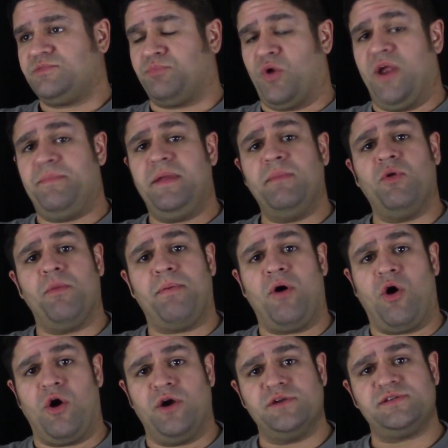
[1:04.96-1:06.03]
spread people
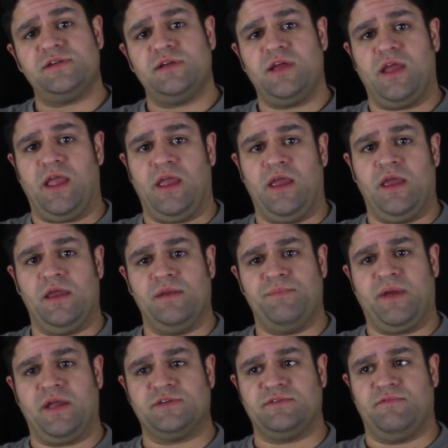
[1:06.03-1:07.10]
apart,
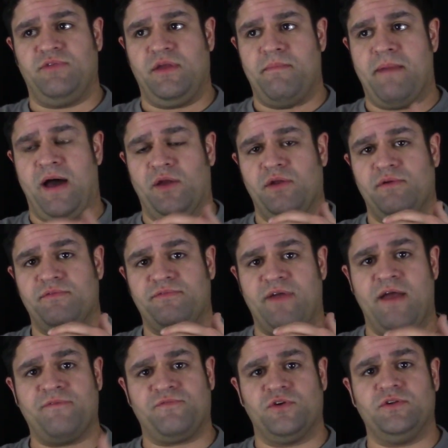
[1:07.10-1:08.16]
and because of the amount
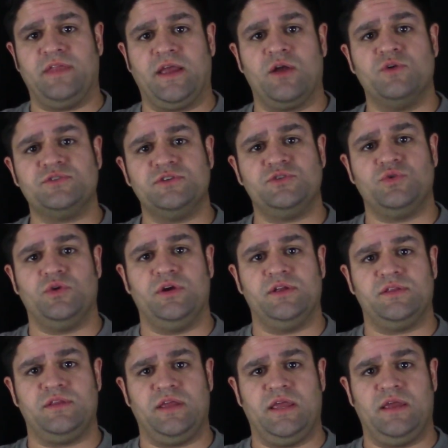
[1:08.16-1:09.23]
of effort that goes into
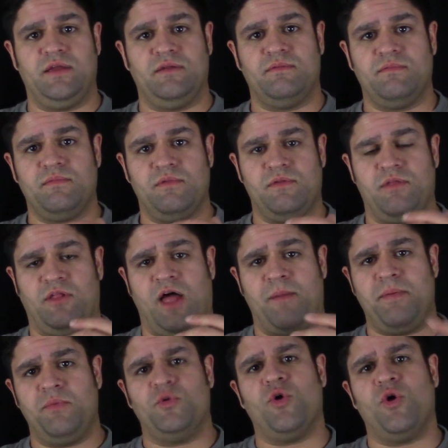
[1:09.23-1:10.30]
it, a
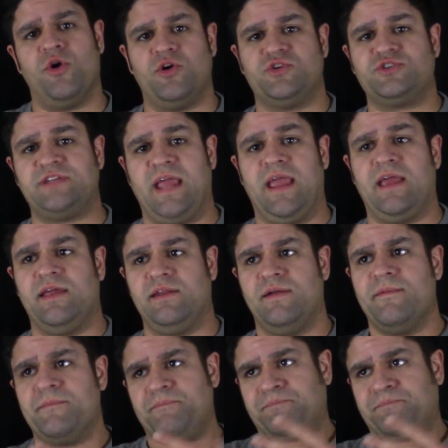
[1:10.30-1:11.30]
lot of people don't understand